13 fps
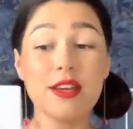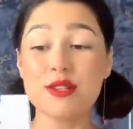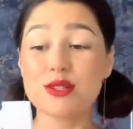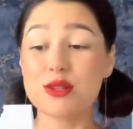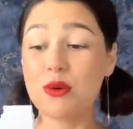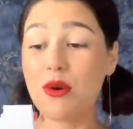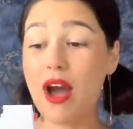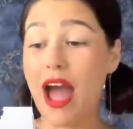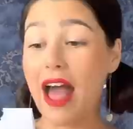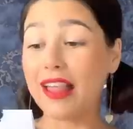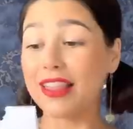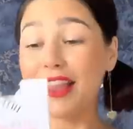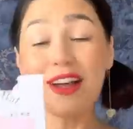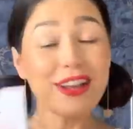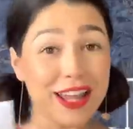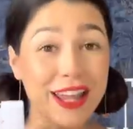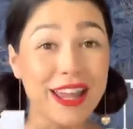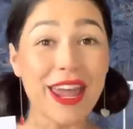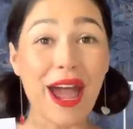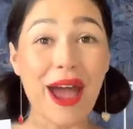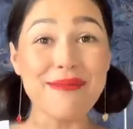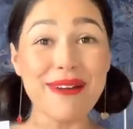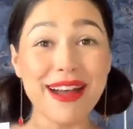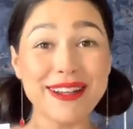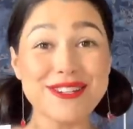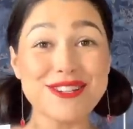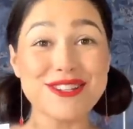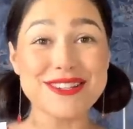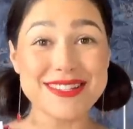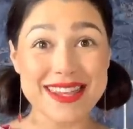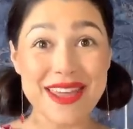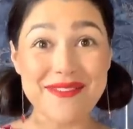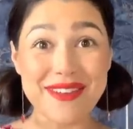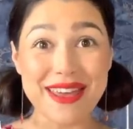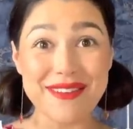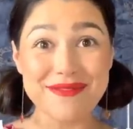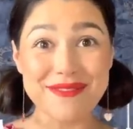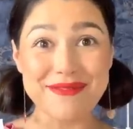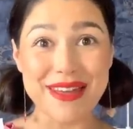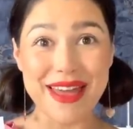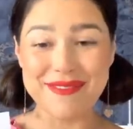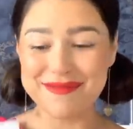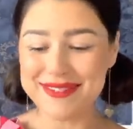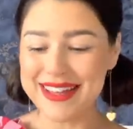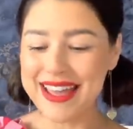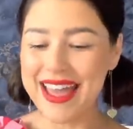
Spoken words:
So luckily I managed to save it from him,